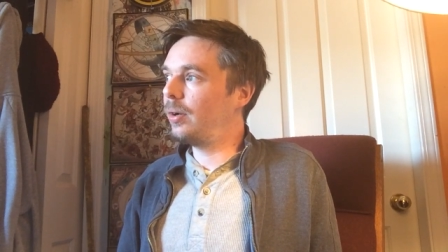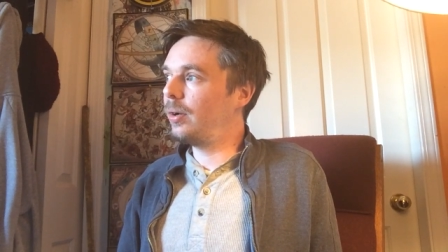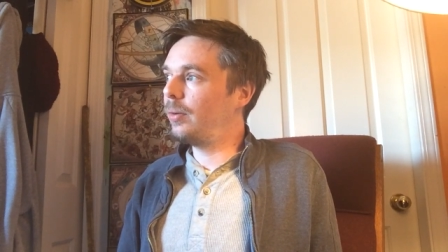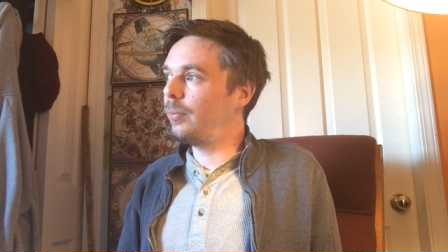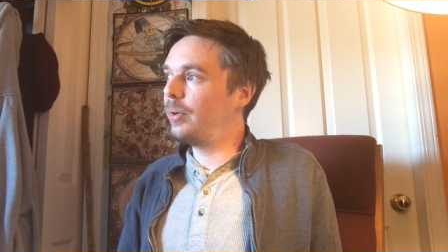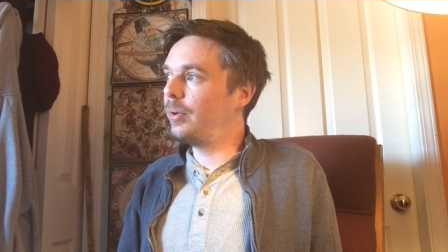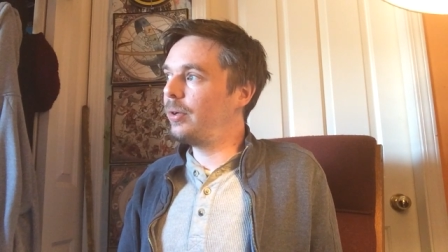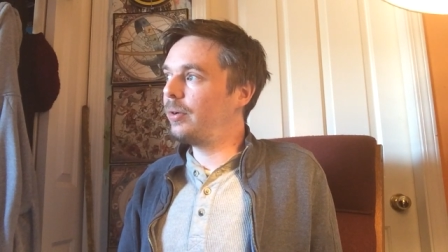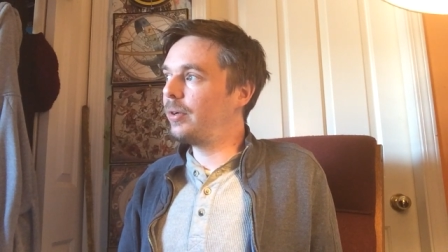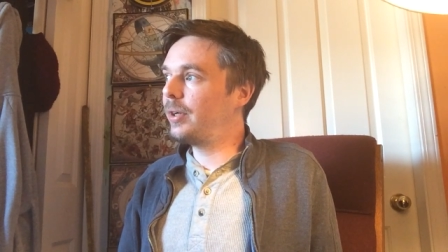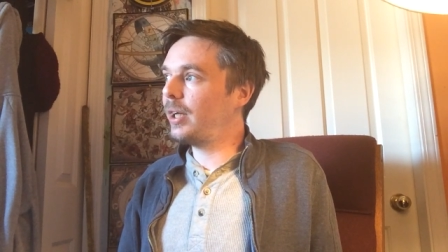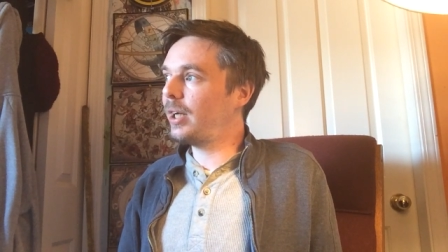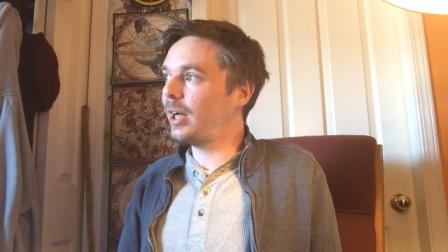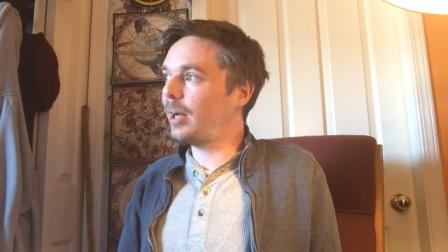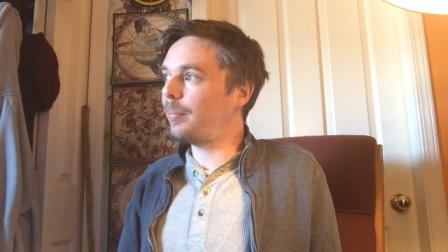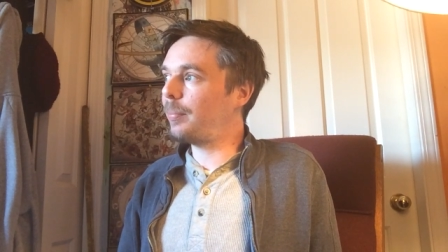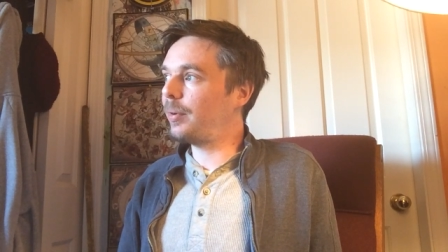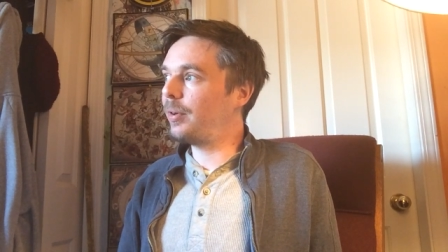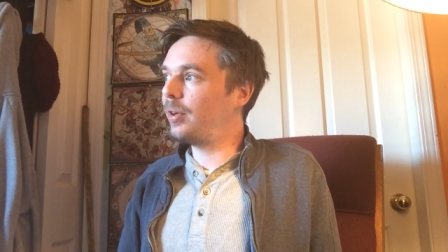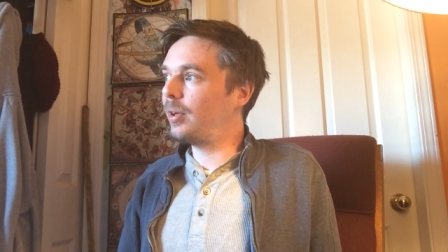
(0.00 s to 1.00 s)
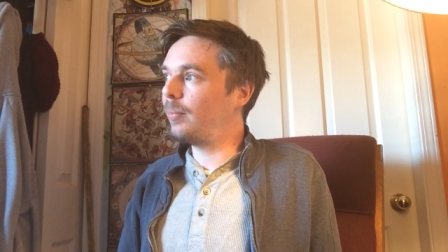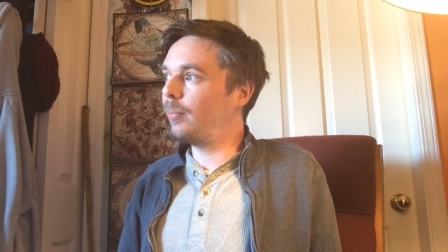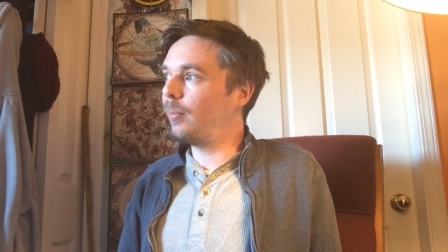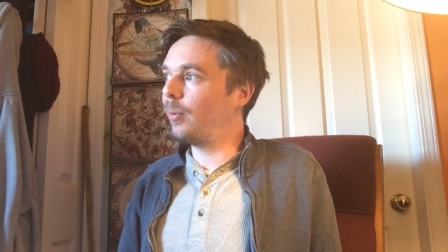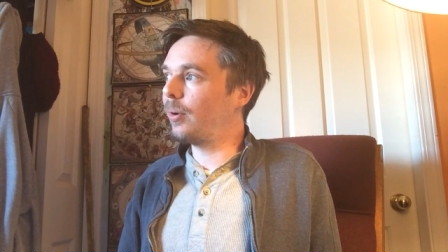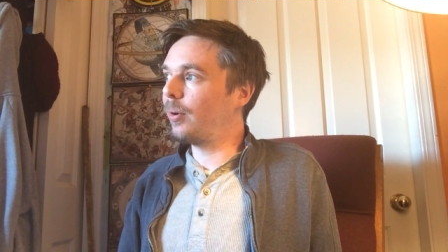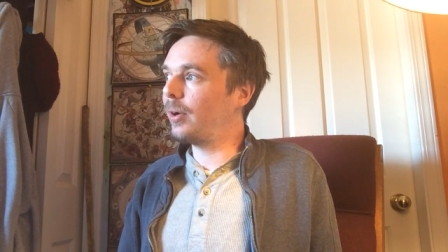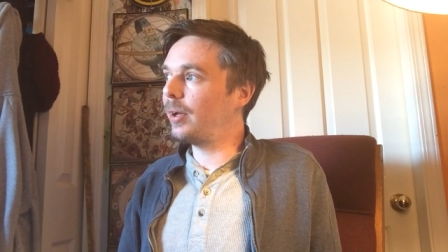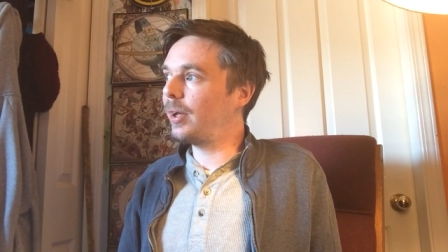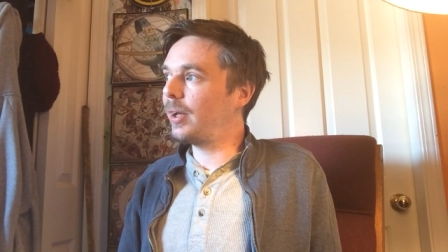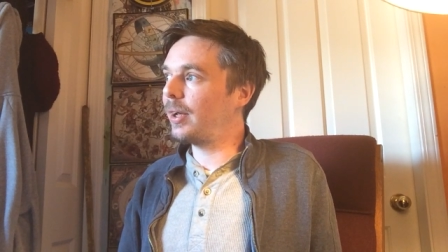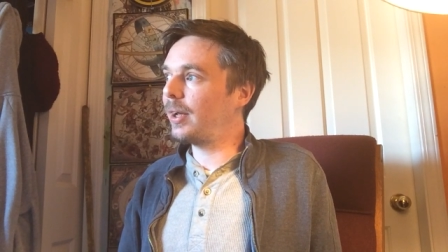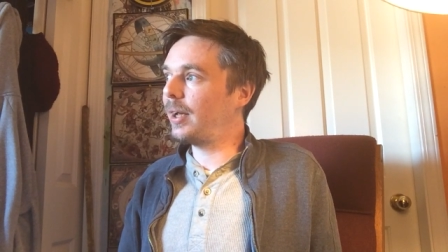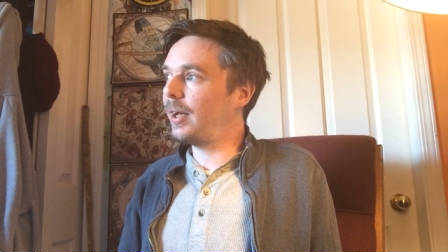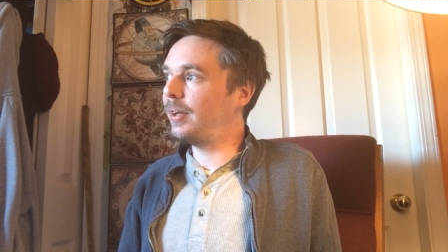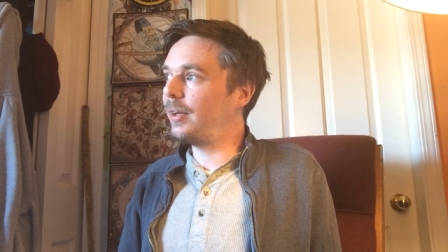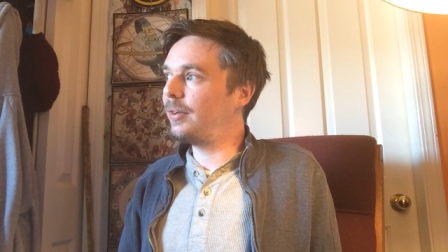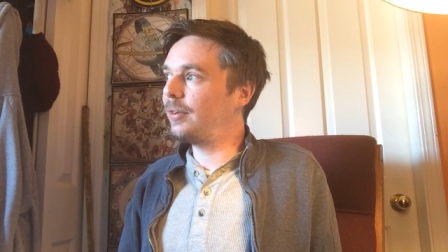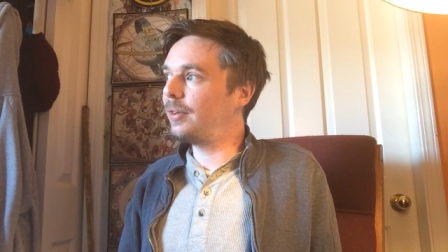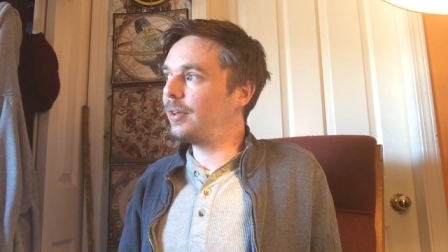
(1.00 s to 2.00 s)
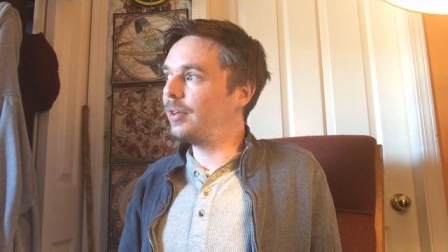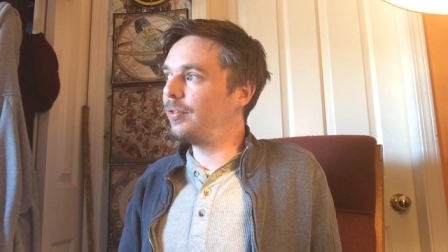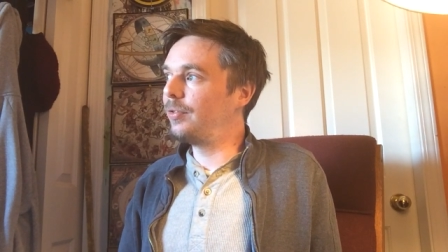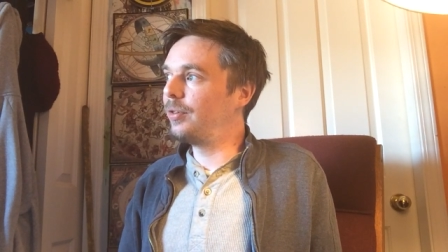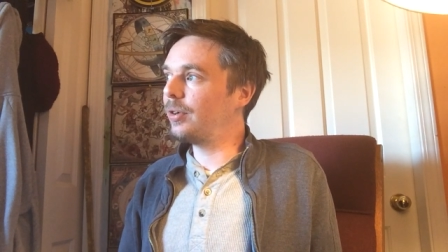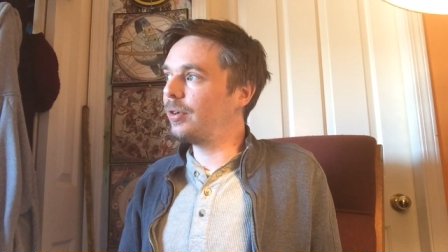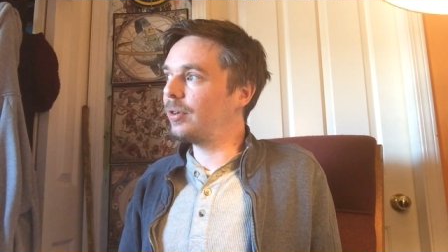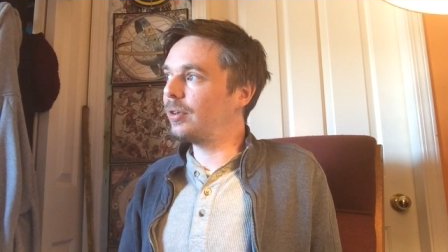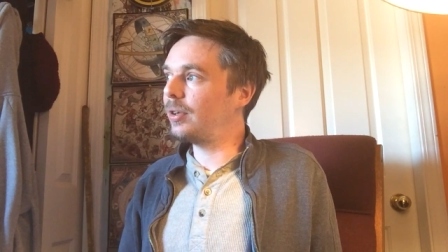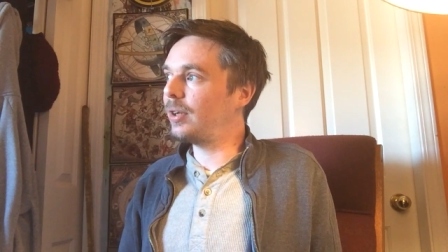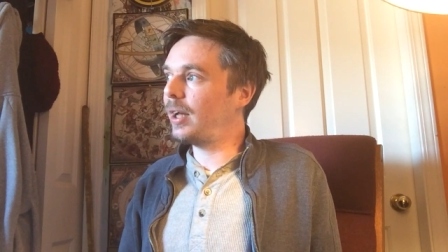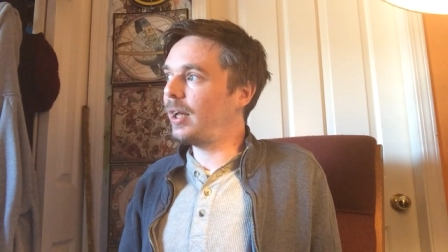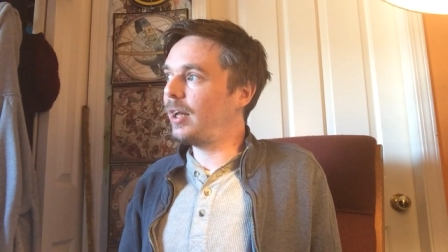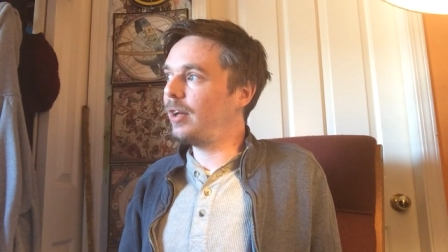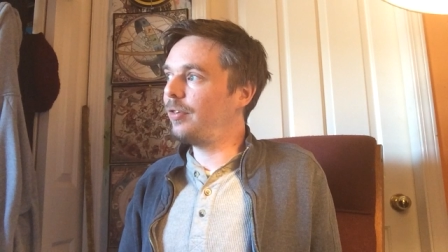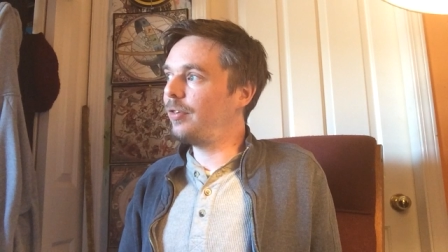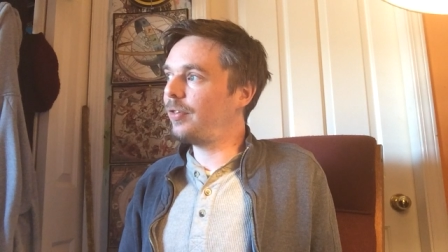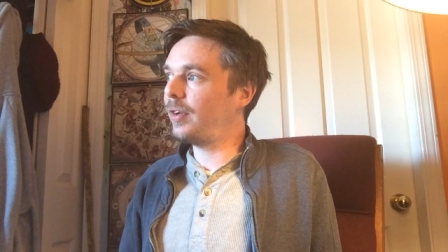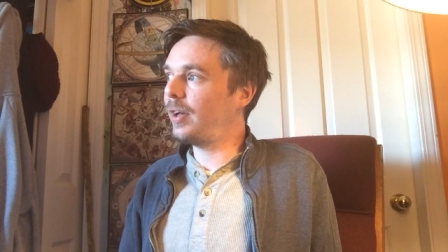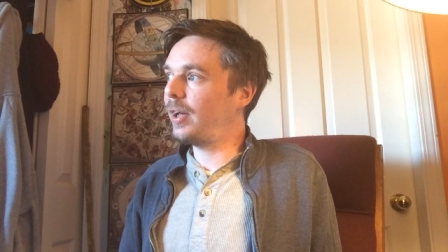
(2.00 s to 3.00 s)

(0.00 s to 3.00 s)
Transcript: when you get up in the morning and you live your life